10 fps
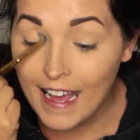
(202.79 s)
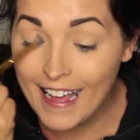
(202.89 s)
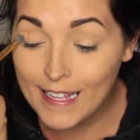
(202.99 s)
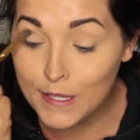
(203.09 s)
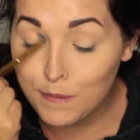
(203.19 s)

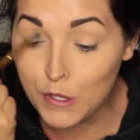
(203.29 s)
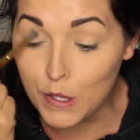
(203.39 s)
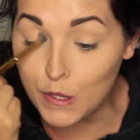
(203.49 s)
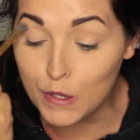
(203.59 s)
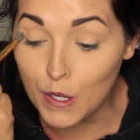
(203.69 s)
as the
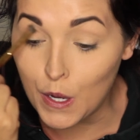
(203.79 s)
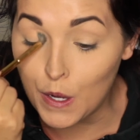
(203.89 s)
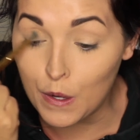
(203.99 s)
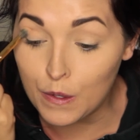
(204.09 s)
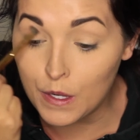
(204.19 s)
skin
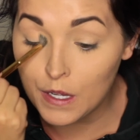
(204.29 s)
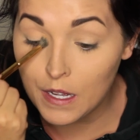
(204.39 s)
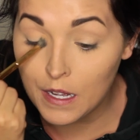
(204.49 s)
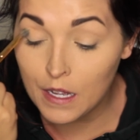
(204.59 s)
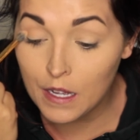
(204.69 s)
tone.
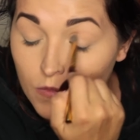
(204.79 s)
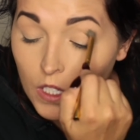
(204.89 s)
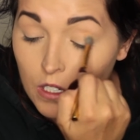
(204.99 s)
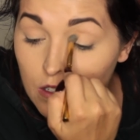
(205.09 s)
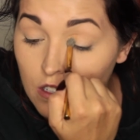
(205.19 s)
I
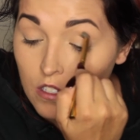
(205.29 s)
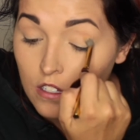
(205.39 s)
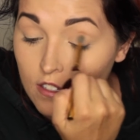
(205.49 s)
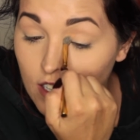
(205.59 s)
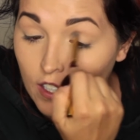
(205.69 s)
know this
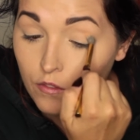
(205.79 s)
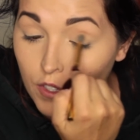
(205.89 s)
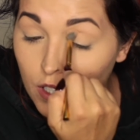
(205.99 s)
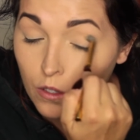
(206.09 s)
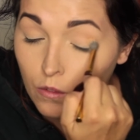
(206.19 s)
is the second
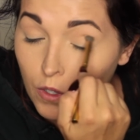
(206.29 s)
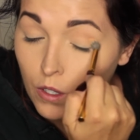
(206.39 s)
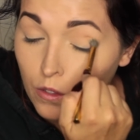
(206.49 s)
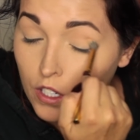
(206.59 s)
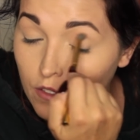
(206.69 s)
video in a
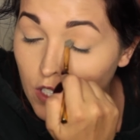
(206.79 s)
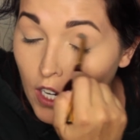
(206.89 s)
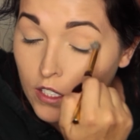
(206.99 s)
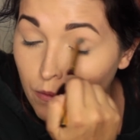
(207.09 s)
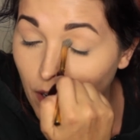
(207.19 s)
row that I've
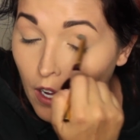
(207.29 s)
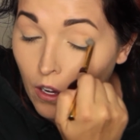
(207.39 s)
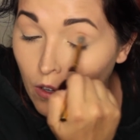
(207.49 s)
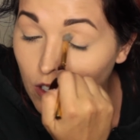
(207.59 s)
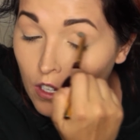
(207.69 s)
talked
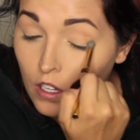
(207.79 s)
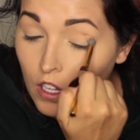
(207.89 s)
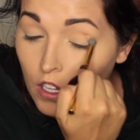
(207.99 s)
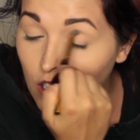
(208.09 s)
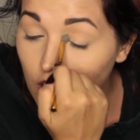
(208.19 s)
about
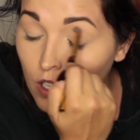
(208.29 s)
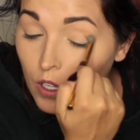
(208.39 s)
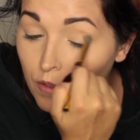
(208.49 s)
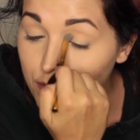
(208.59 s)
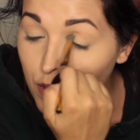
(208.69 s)

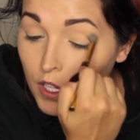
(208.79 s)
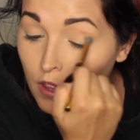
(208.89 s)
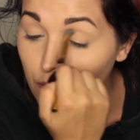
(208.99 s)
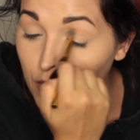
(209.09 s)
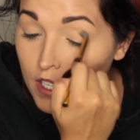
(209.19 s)
Beauty and
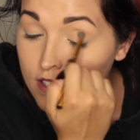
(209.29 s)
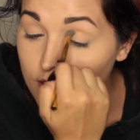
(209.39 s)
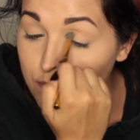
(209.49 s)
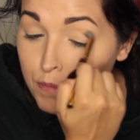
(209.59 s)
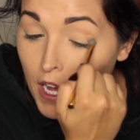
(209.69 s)
the
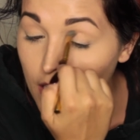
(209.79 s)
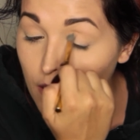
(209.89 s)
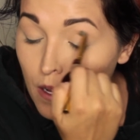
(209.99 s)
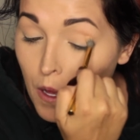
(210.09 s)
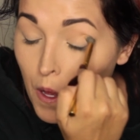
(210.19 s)
Beast, but
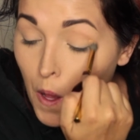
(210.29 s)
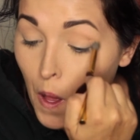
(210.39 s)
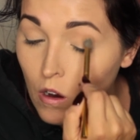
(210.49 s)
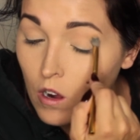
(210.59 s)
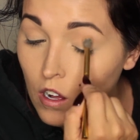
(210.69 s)

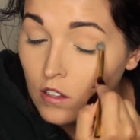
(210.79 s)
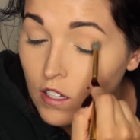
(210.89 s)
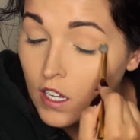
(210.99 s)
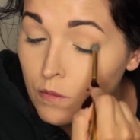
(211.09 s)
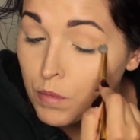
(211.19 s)
a
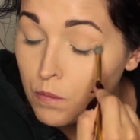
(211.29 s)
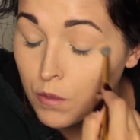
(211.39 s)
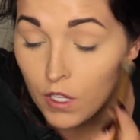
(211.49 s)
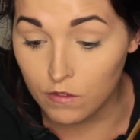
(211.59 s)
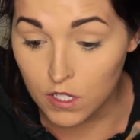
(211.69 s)
lot of people
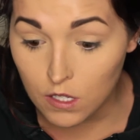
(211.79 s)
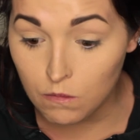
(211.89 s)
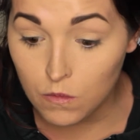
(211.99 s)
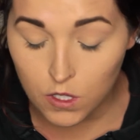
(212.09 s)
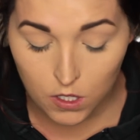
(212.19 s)
have
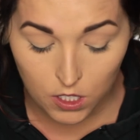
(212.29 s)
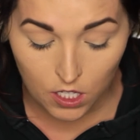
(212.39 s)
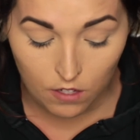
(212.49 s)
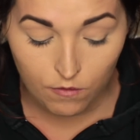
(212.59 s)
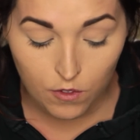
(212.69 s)
seemed to
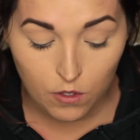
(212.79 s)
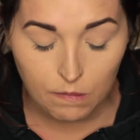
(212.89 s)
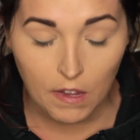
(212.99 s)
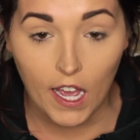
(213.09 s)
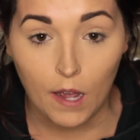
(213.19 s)
confuse
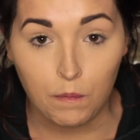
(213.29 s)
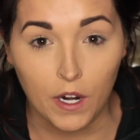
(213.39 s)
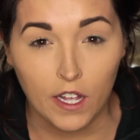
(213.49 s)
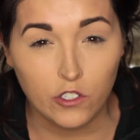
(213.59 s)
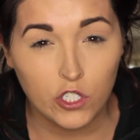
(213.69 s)
my
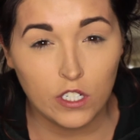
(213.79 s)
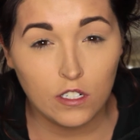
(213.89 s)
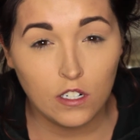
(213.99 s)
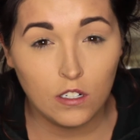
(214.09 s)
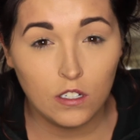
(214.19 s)

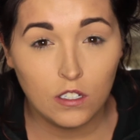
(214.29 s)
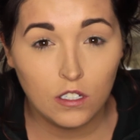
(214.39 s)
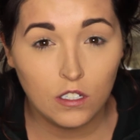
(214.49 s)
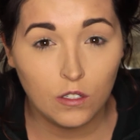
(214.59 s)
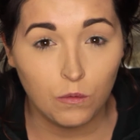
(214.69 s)
apprehension
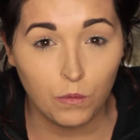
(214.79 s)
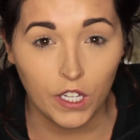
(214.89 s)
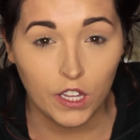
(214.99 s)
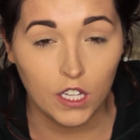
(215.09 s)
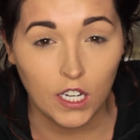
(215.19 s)

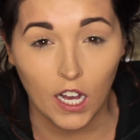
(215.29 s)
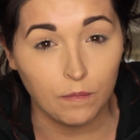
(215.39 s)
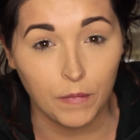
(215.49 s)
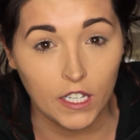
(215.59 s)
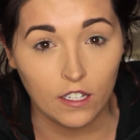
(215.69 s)
with not
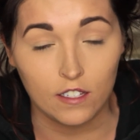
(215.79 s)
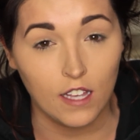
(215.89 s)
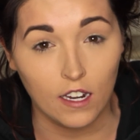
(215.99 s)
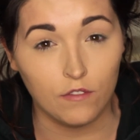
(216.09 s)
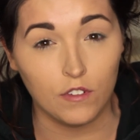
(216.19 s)
being
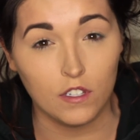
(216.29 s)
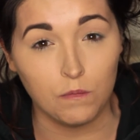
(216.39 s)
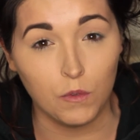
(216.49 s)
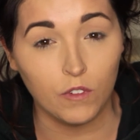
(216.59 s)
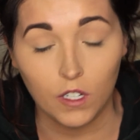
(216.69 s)
excited for this
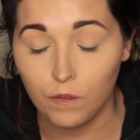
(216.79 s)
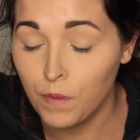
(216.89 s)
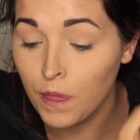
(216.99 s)
movie.